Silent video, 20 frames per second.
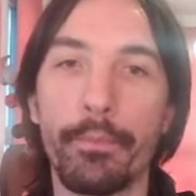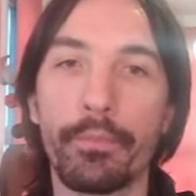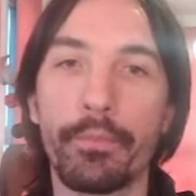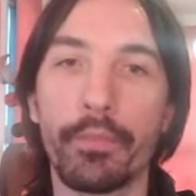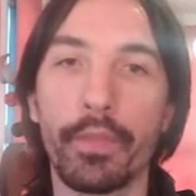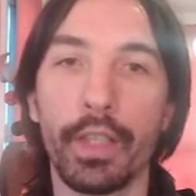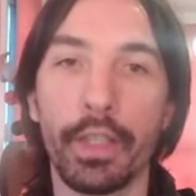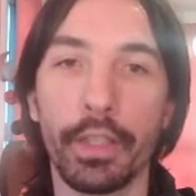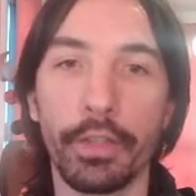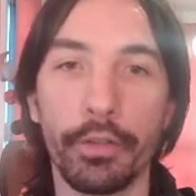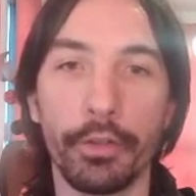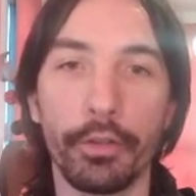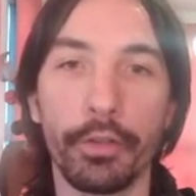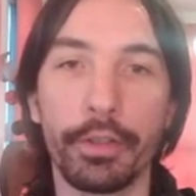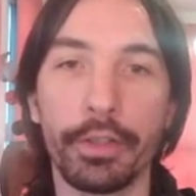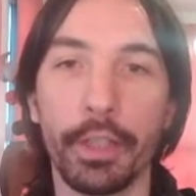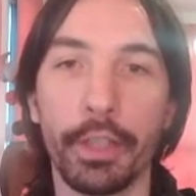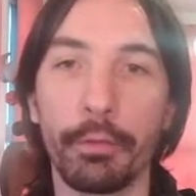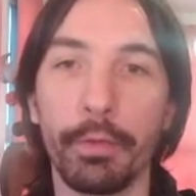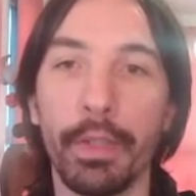results
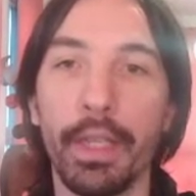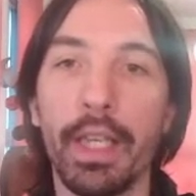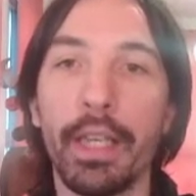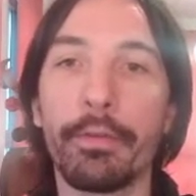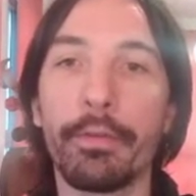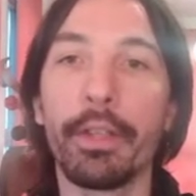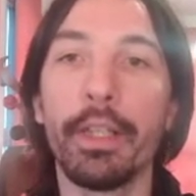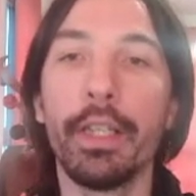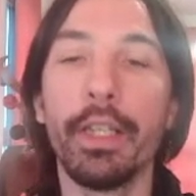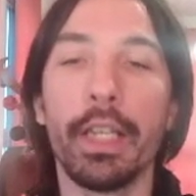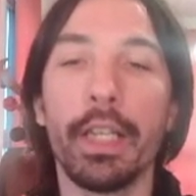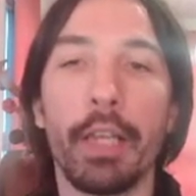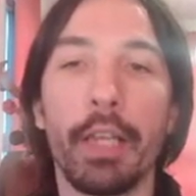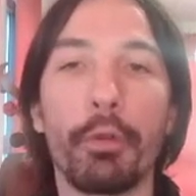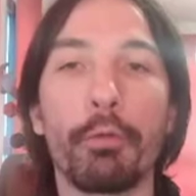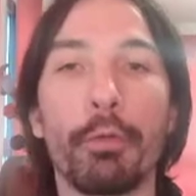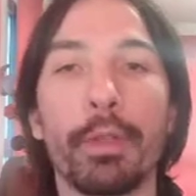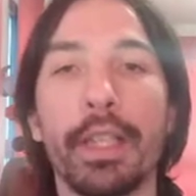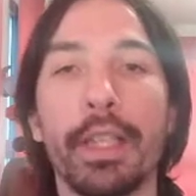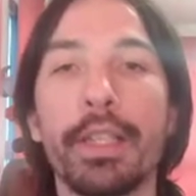that we have, and what
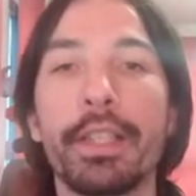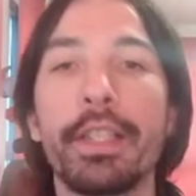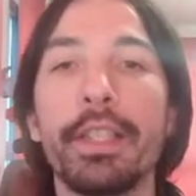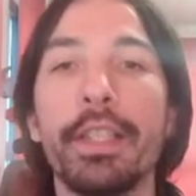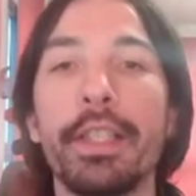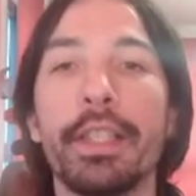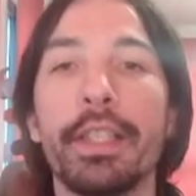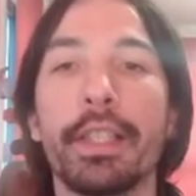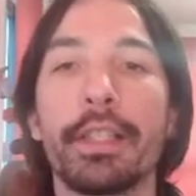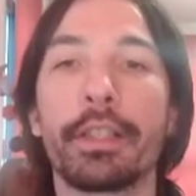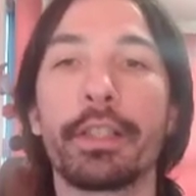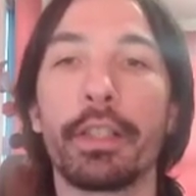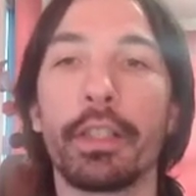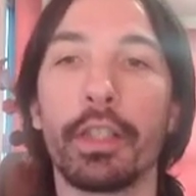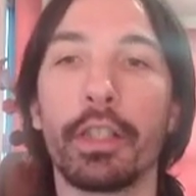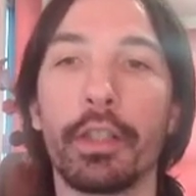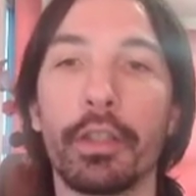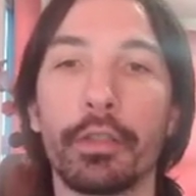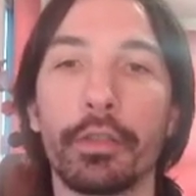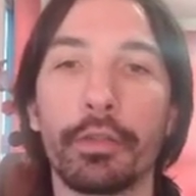we can see is that
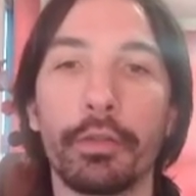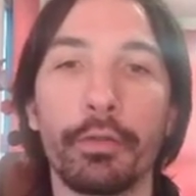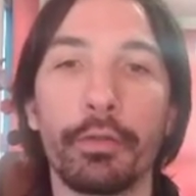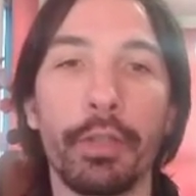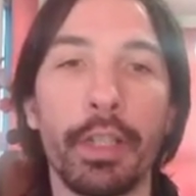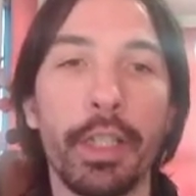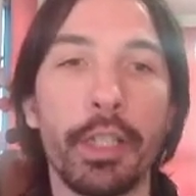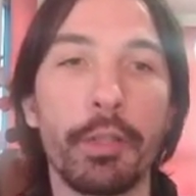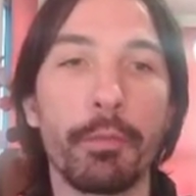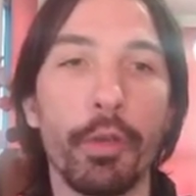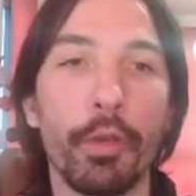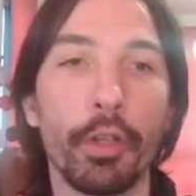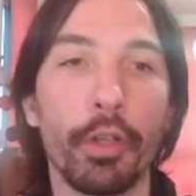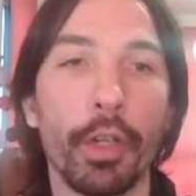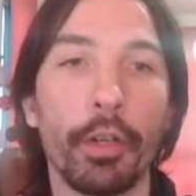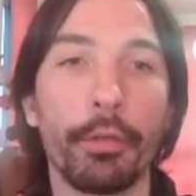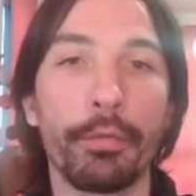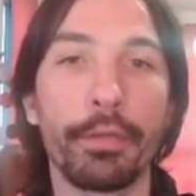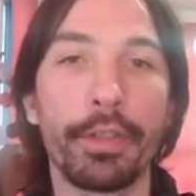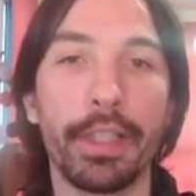so each block
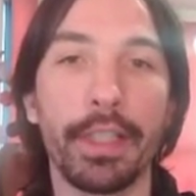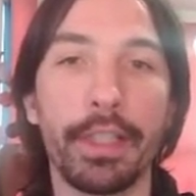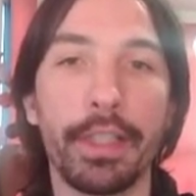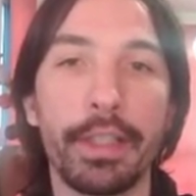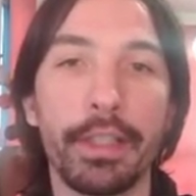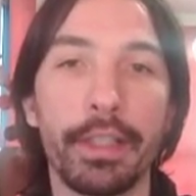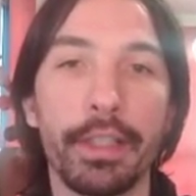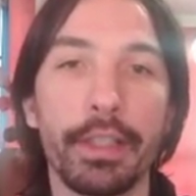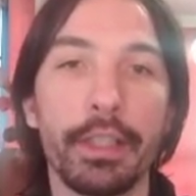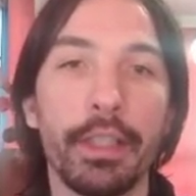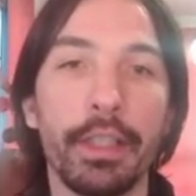of 6